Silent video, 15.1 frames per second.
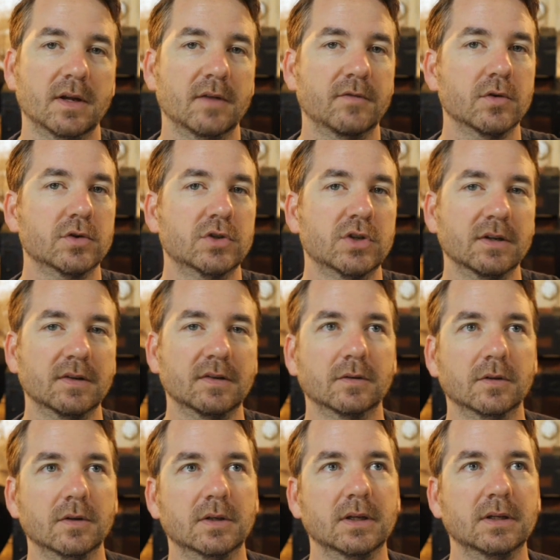If you're just
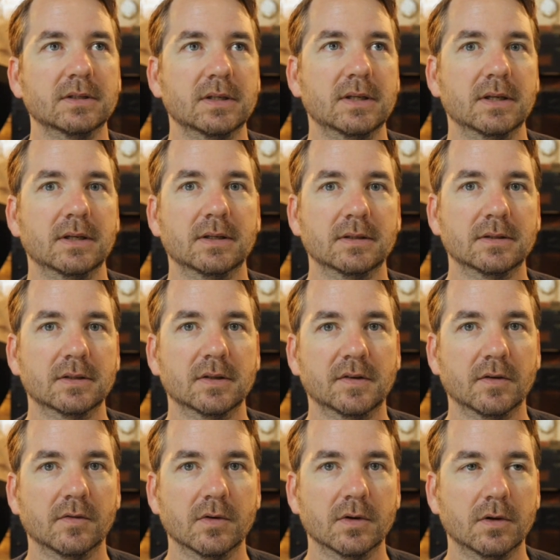looking to get into
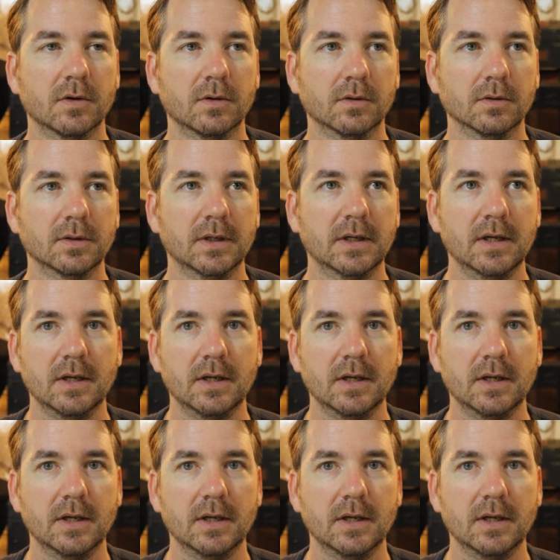silver and gold,